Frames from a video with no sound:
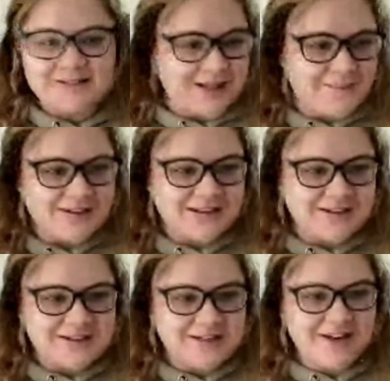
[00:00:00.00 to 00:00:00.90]
Does that make
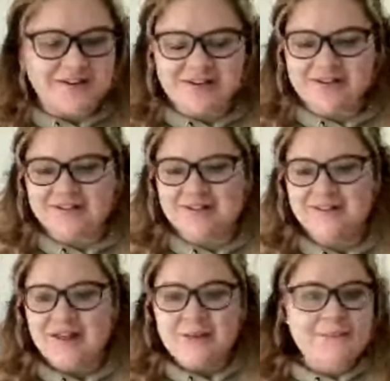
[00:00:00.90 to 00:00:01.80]
sense to you?
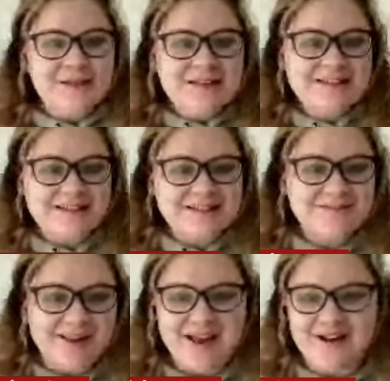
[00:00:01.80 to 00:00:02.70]
Made sense
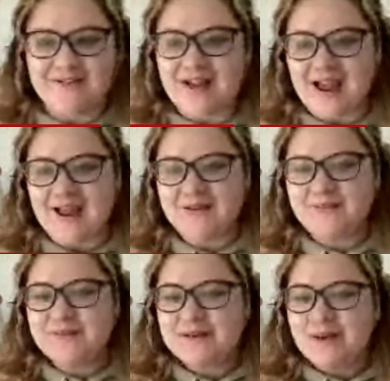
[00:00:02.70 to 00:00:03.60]
in my head,
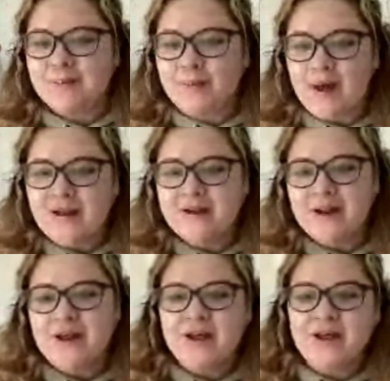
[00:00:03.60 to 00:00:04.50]
okay? But
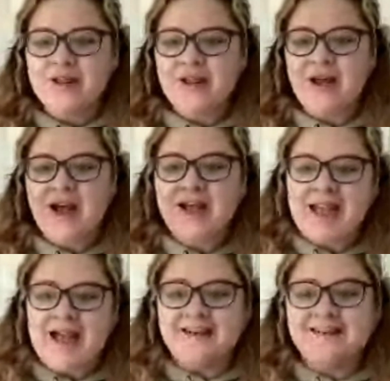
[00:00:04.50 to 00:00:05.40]

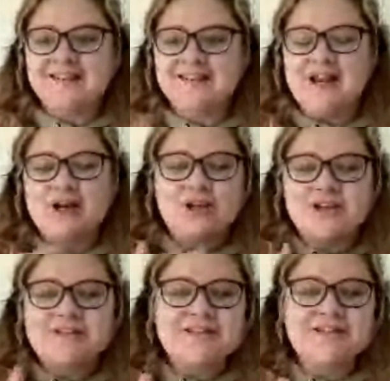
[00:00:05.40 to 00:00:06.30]
again,
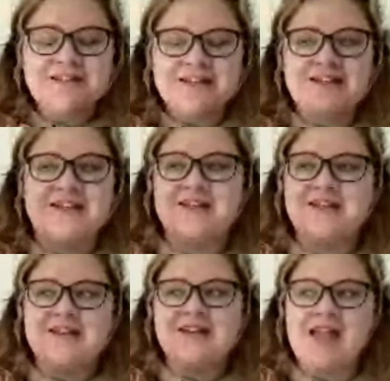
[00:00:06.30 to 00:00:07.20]
this is the
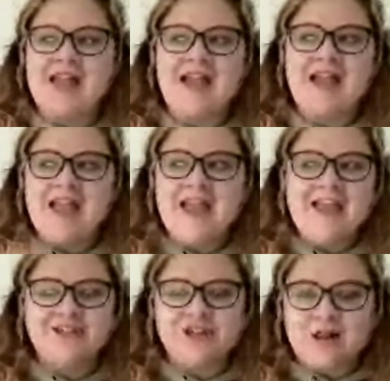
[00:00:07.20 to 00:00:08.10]

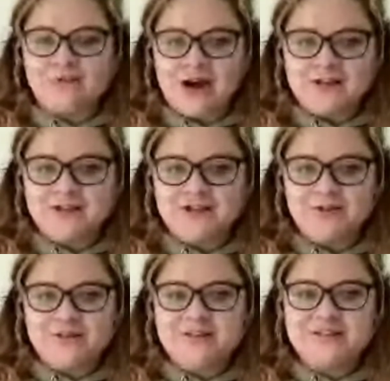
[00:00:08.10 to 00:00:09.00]
AHL roster.
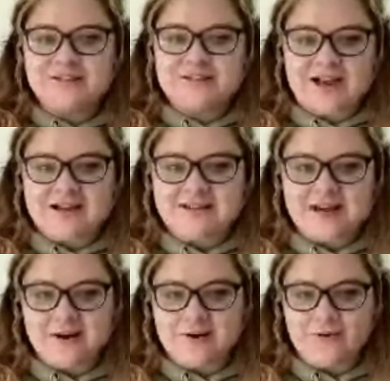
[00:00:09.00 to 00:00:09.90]
So this is the
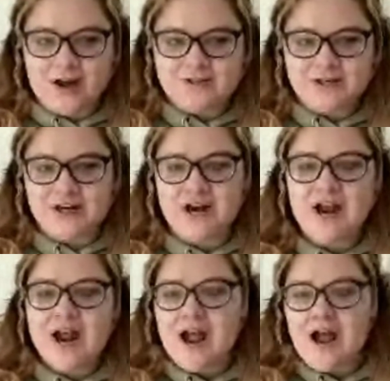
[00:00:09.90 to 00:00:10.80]
secondary roster,
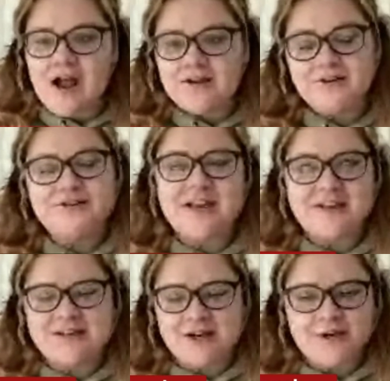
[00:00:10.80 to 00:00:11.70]
or
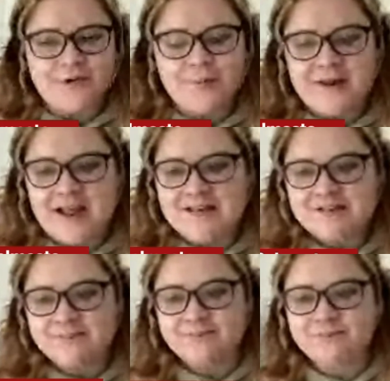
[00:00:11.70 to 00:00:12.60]
secondary group, I
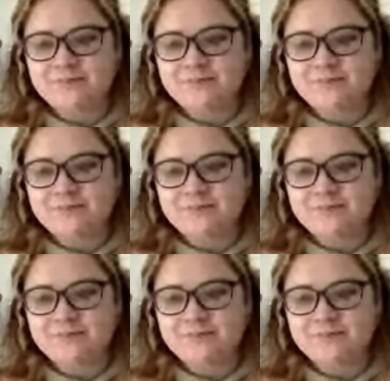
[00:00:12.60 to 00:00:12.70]
guess.